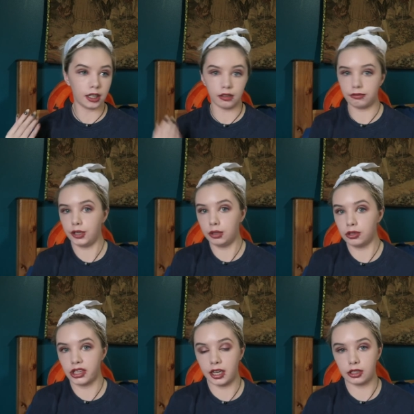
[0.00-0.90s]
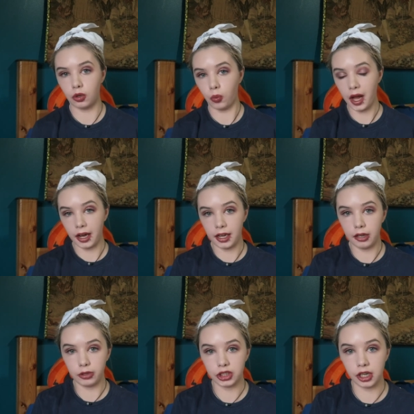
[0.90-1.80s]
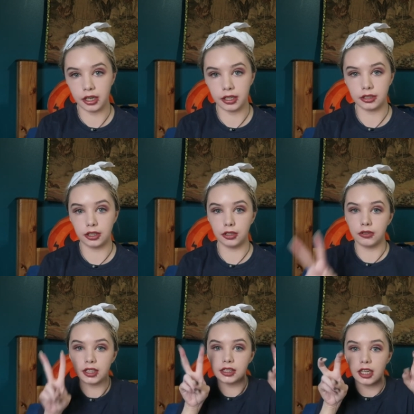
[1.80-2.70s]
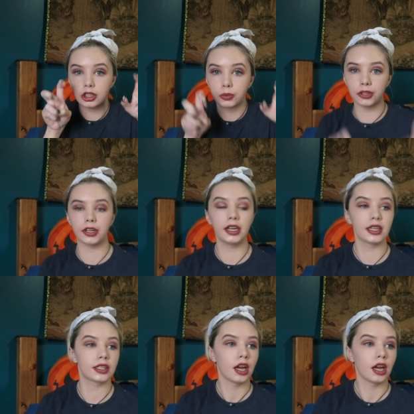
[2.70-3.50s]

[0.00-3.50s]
confused as to why he was trying to do these sexual things